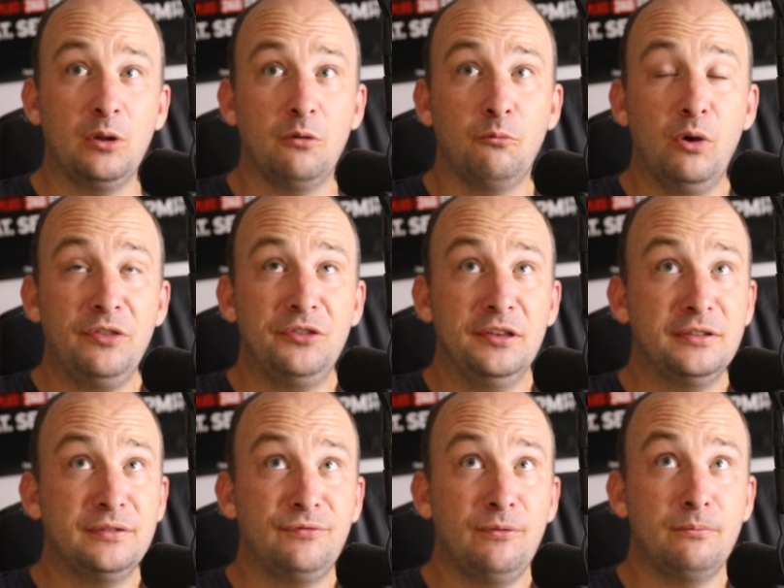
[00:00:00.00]
What
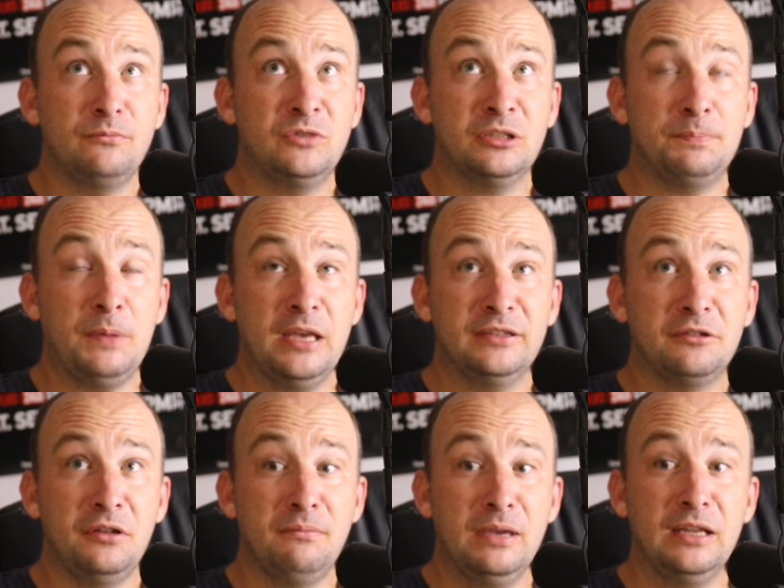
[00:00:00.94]
this just
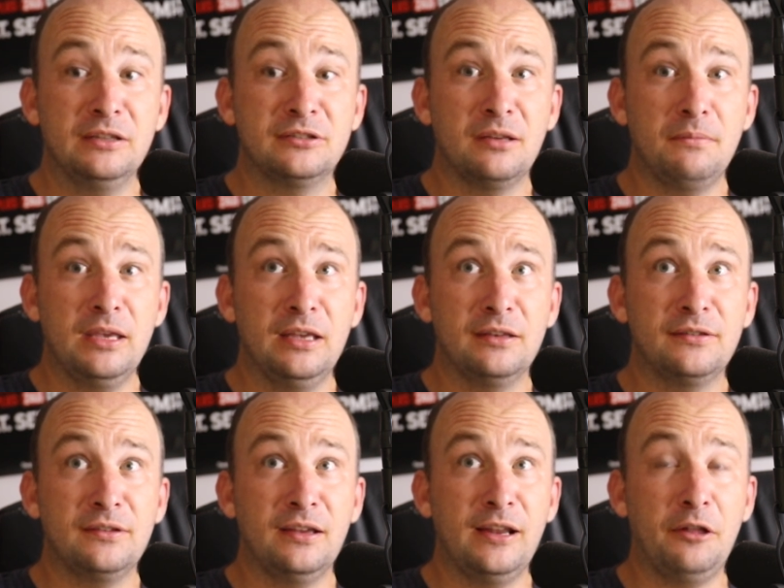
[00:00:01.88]
basically means to me
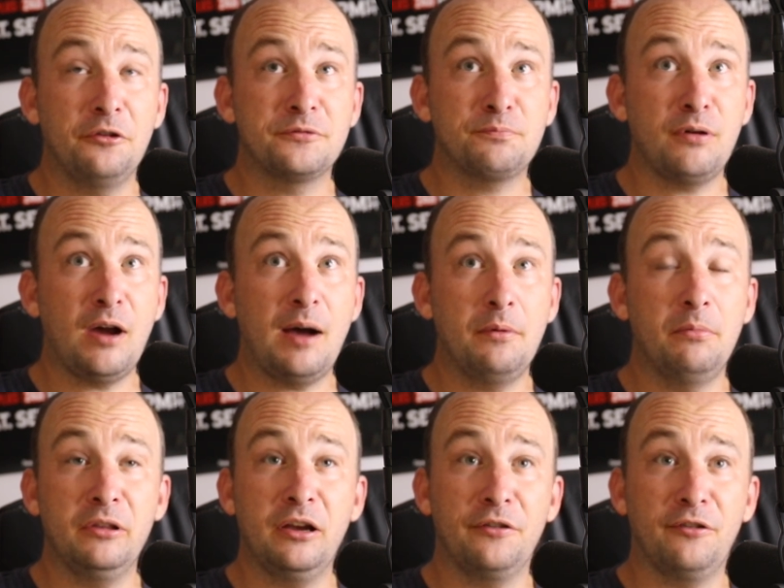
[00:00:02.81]
is Canelo's
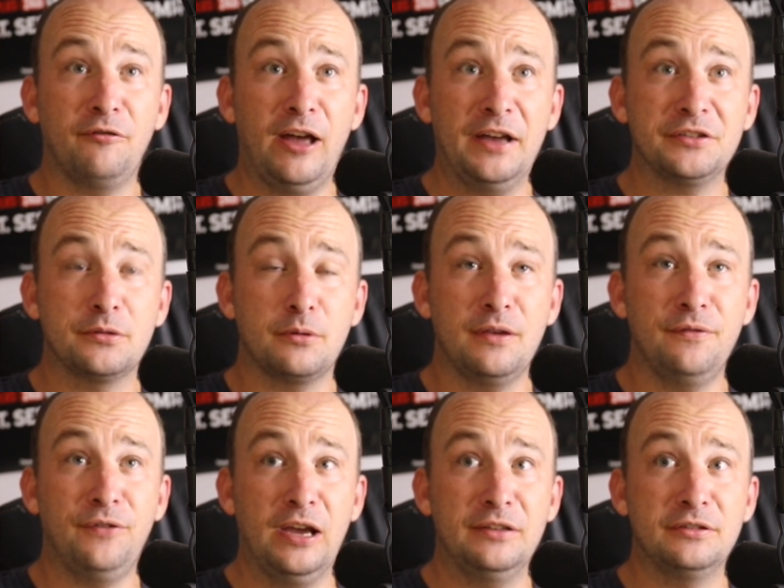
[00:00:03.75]
probably on the last three
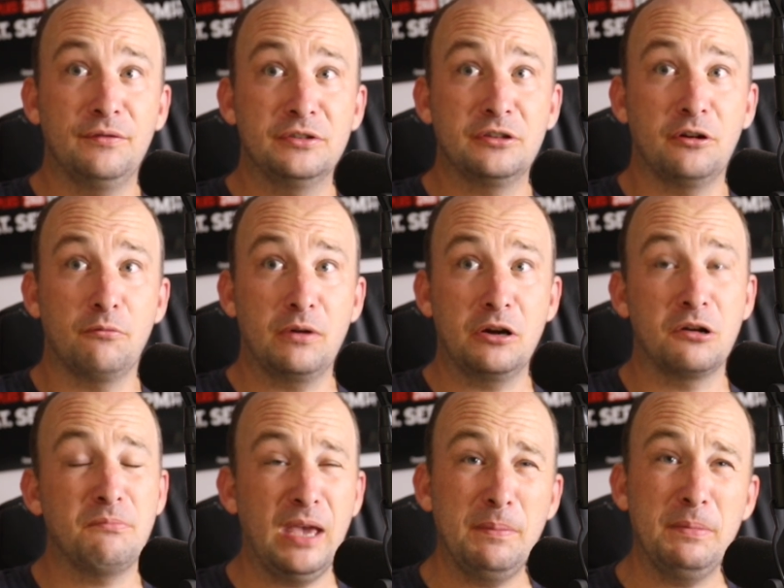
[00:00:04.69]
fights of his
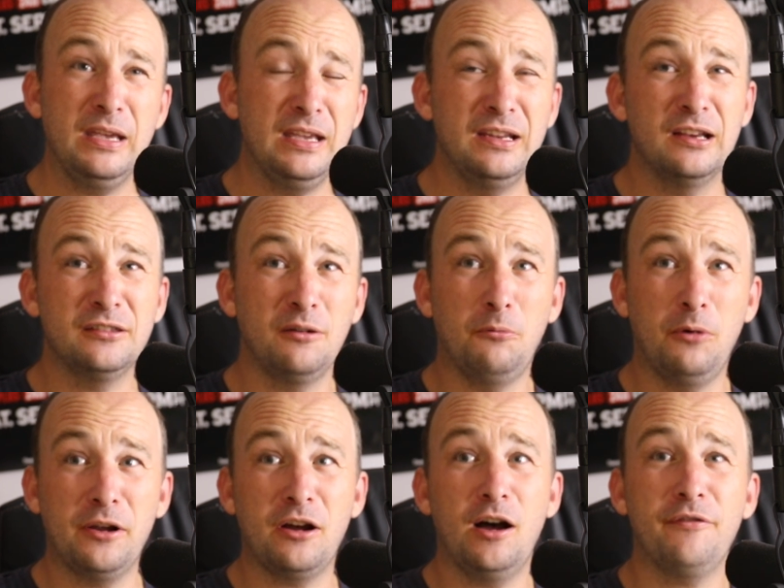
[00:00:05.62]
career. Maybe he does a
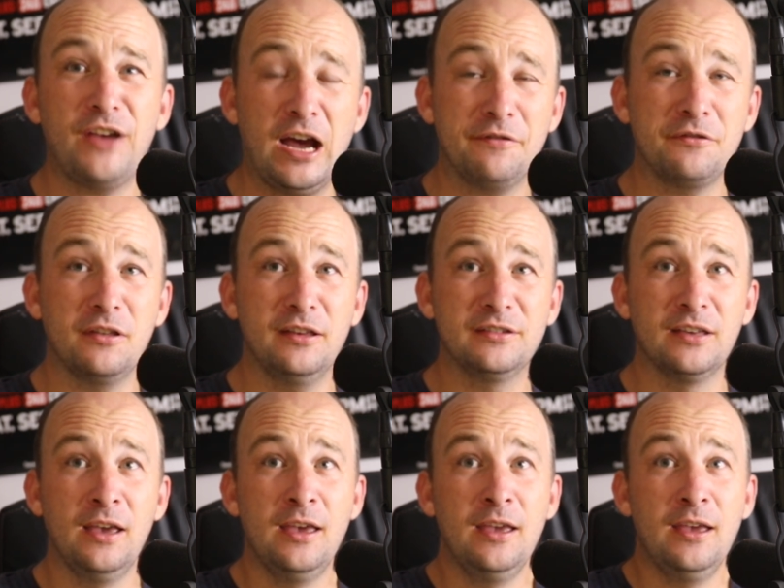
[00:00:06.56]
one-off after
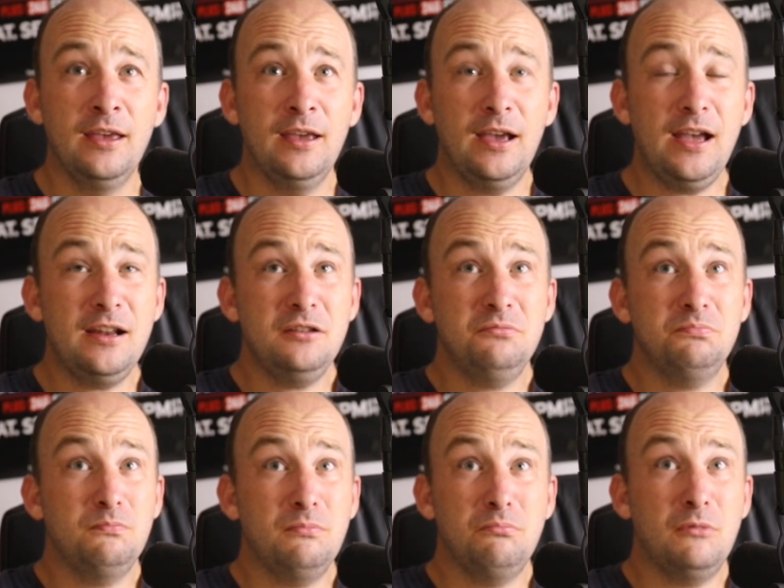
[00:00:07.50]
this, and
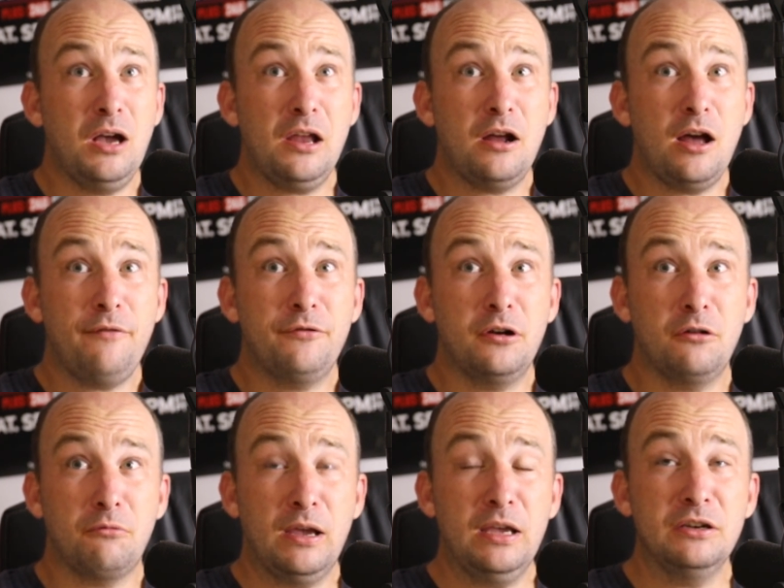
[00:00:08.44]
he got offered a
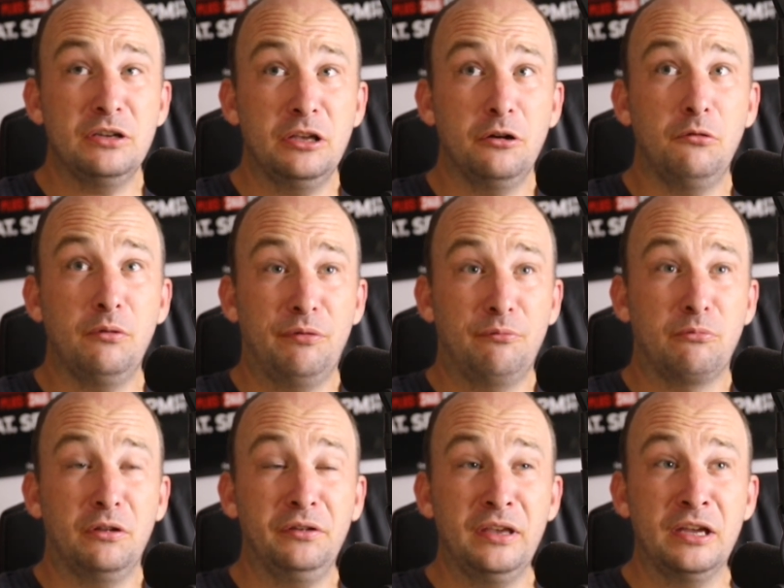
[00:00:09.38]
great deal with
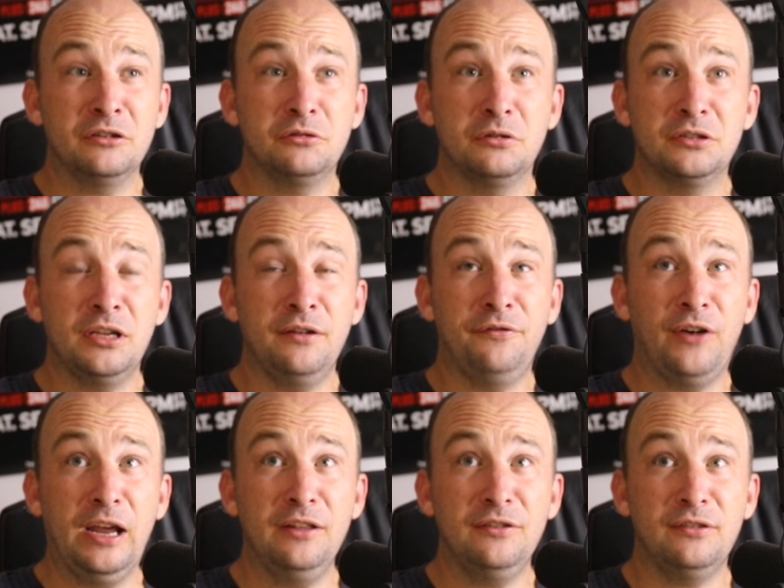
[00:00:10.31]
really interesting
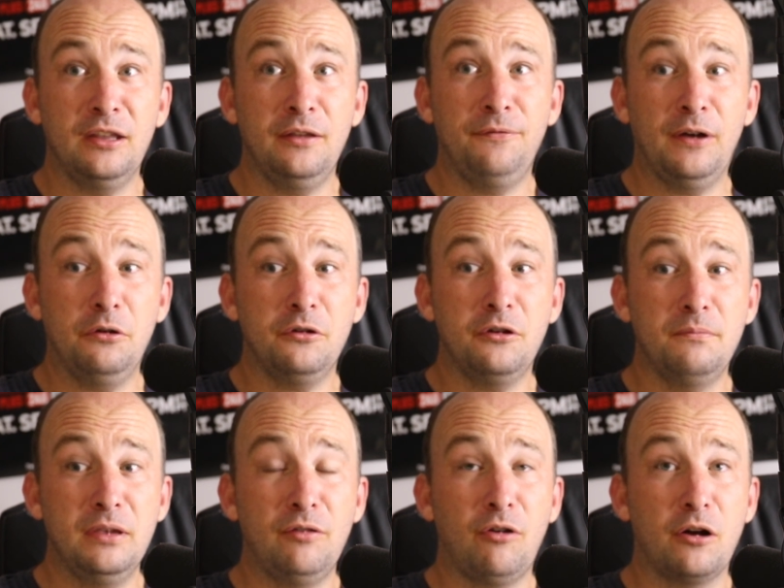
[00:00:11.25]
fights that he felt
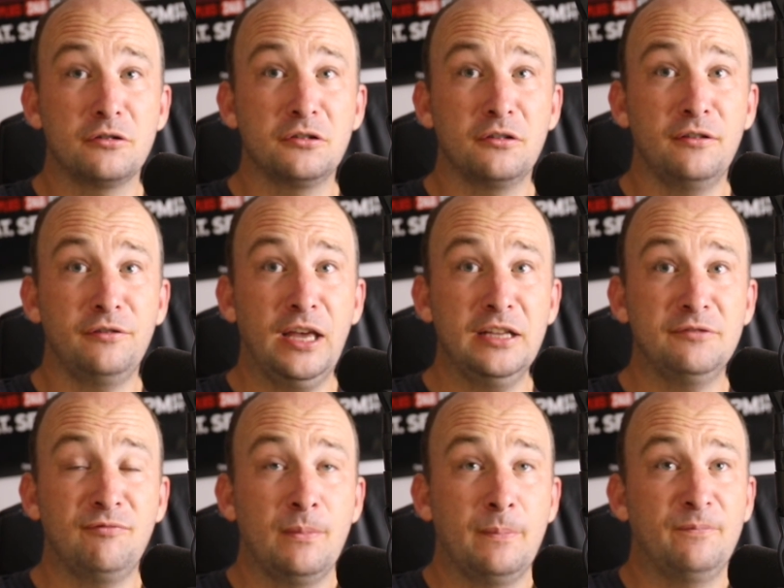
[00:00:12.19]
could be larger than
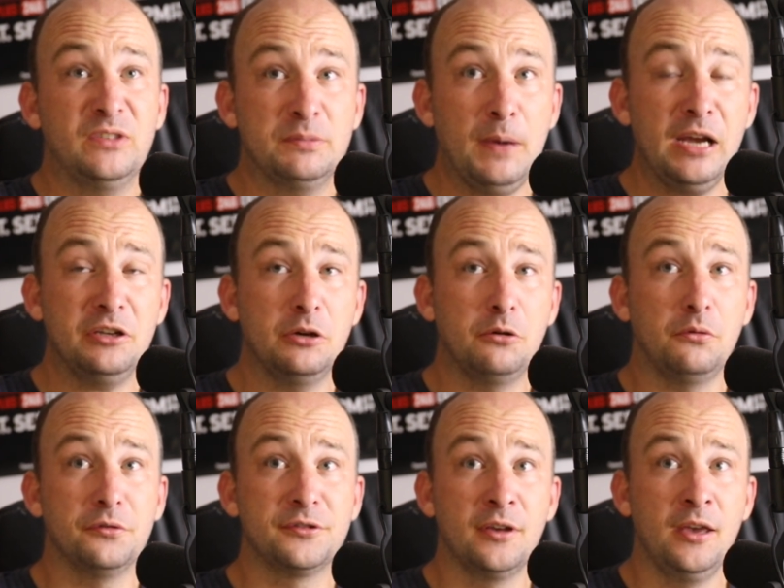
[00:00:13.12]
light
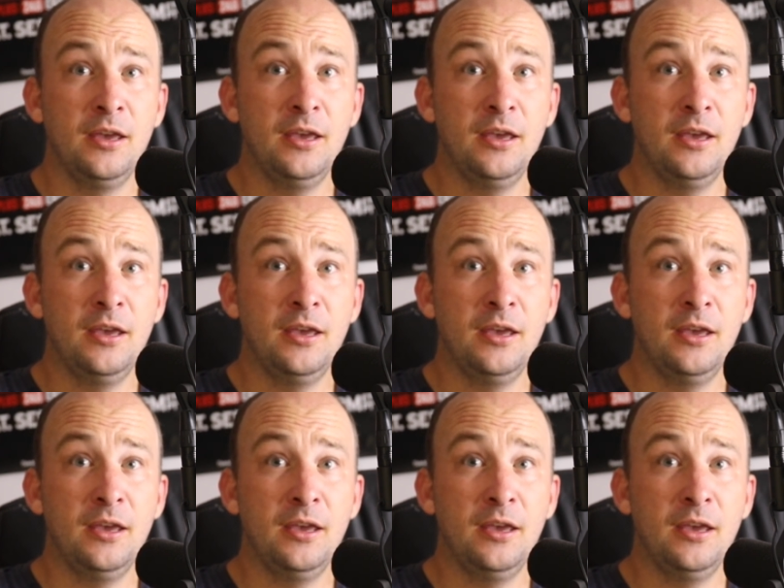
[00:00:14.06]
spectacles.